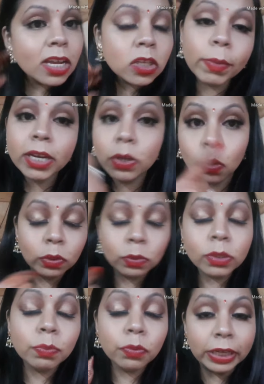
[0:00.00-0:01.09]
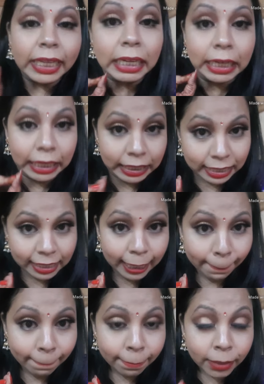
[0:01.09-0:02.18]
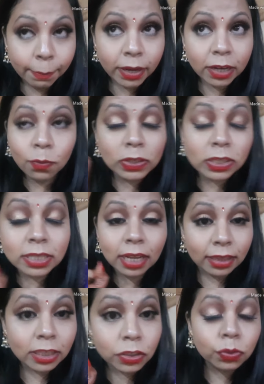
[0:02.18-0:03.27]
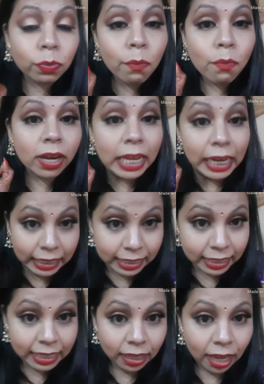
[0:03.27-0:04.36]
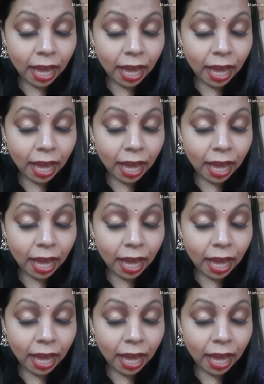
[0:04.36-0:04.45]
So my nose was pretty greasy, but it was nothing too crazy.